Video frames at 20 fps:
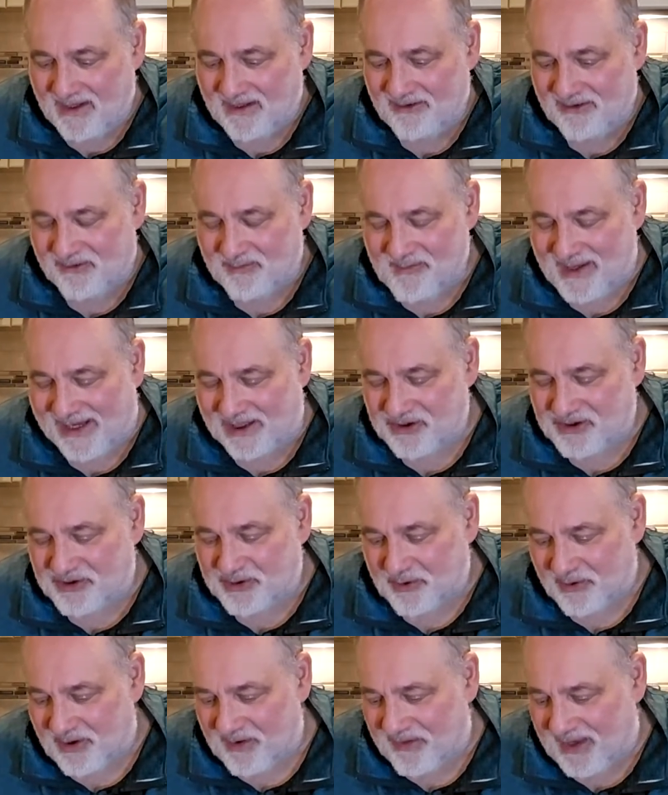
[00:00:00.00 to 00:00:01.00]
Just make
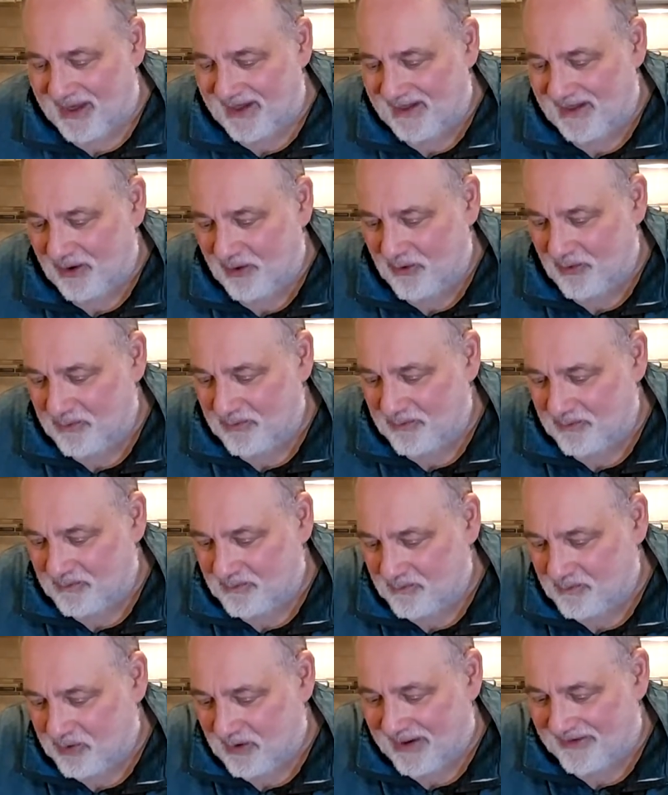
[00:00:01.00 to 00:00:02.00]
sure that you
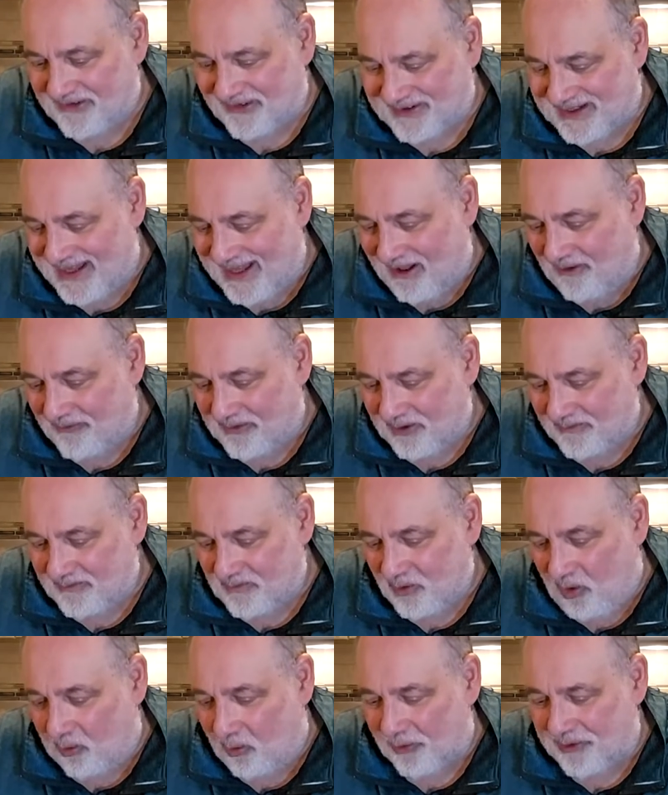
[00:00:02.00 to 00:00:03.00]
press down
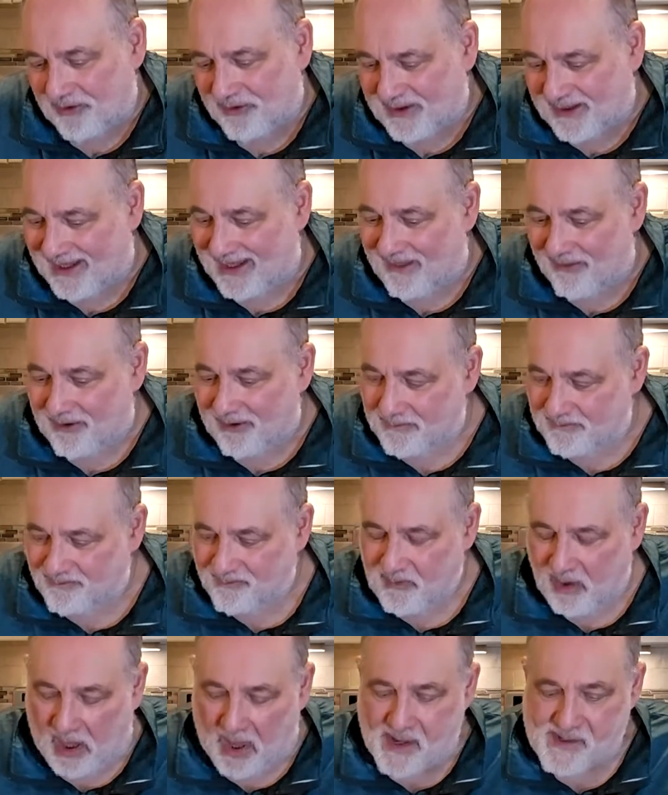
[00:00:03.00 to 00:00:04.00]
to hold it together.
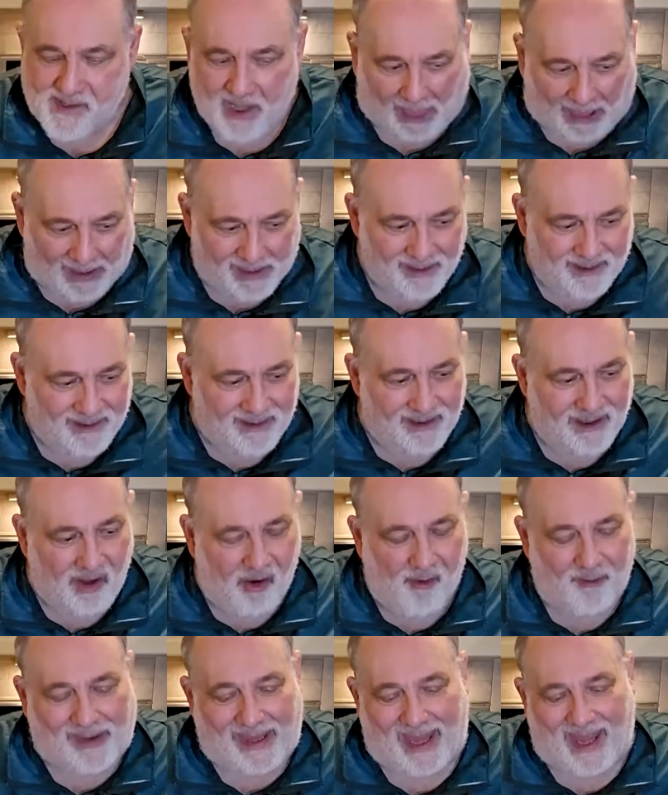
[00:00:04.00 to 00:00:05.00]

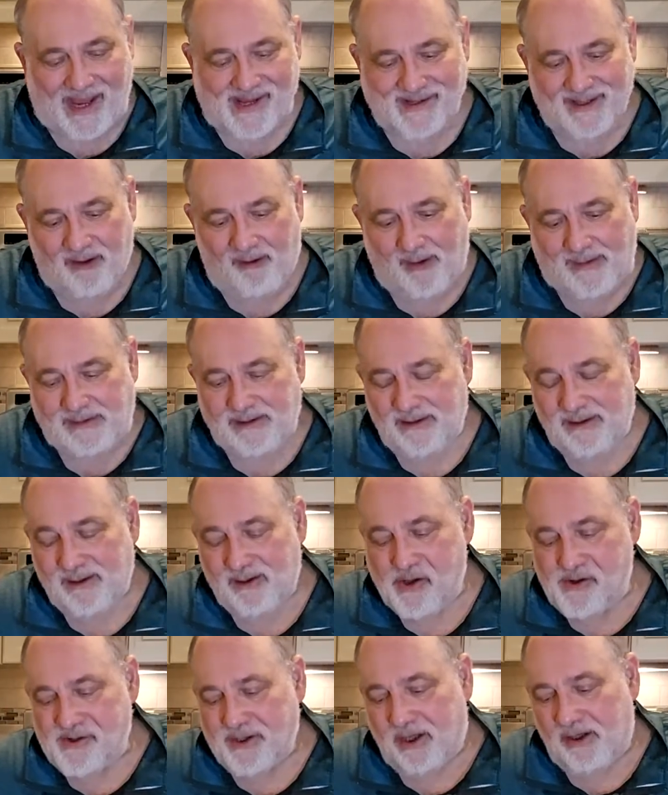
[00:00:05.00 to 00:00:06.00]
Okay.
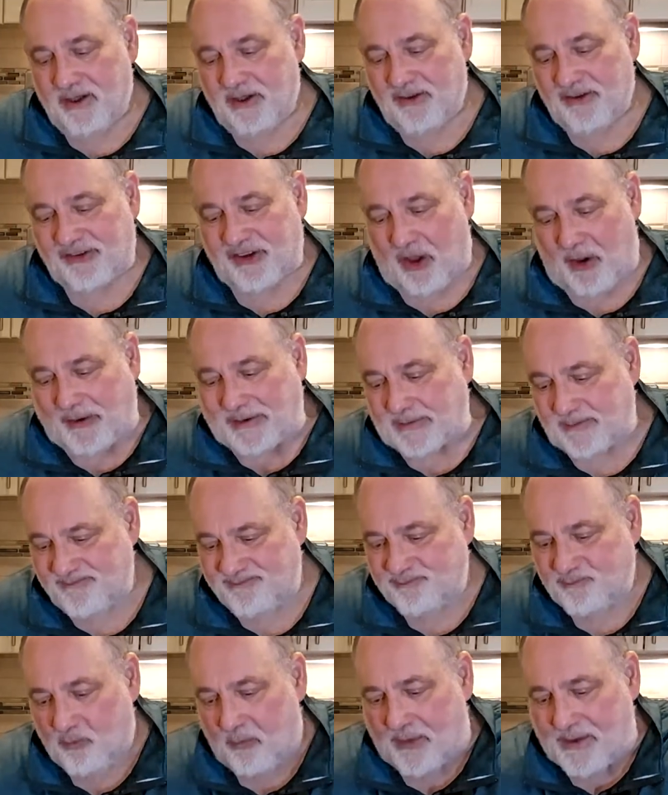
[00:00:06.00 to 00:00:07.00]
So
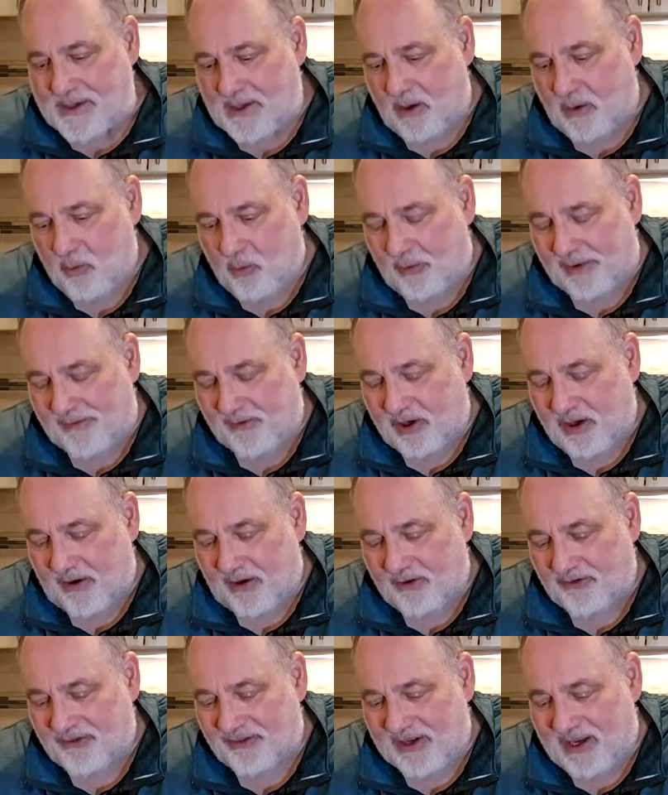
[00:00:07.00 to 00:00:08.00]
we've cut
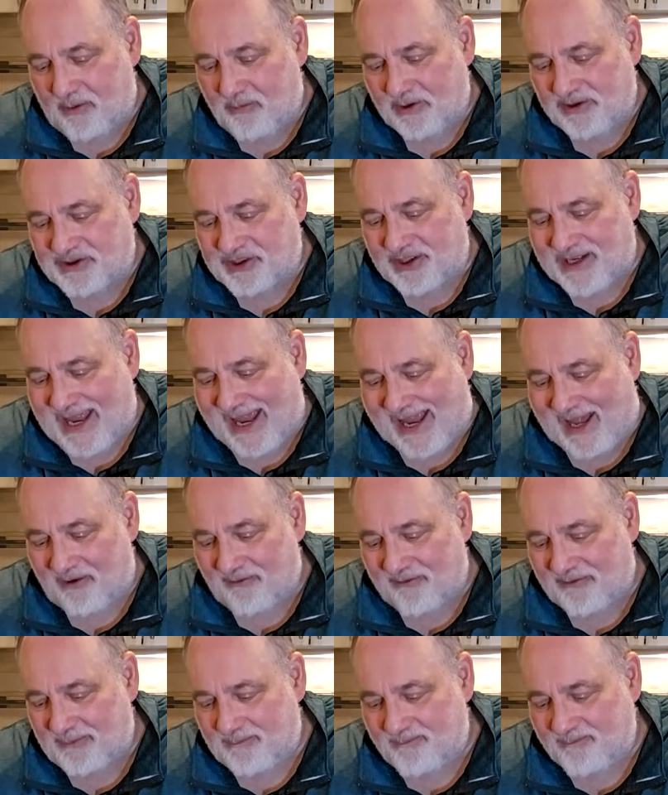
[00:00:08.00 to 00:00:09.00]
our sandwich in
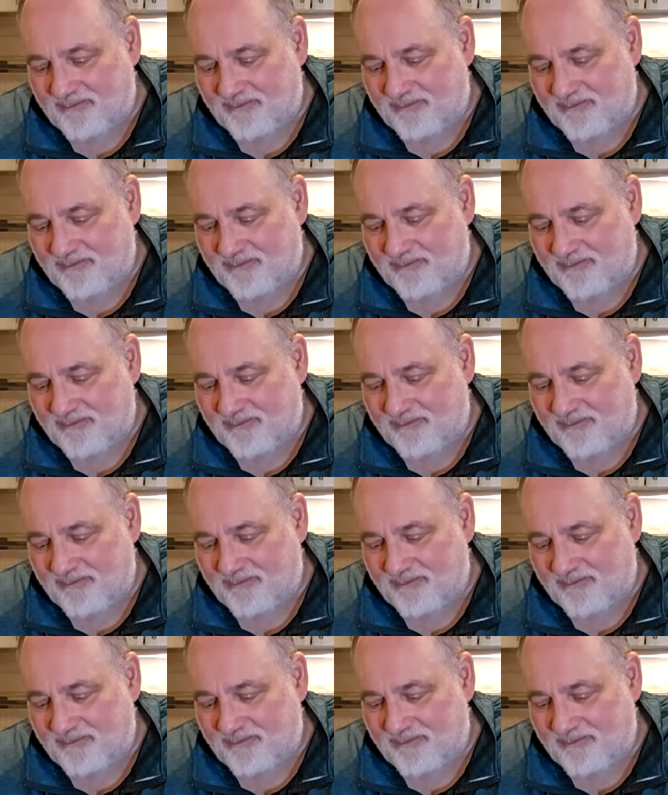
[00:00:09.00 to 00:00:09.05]
half.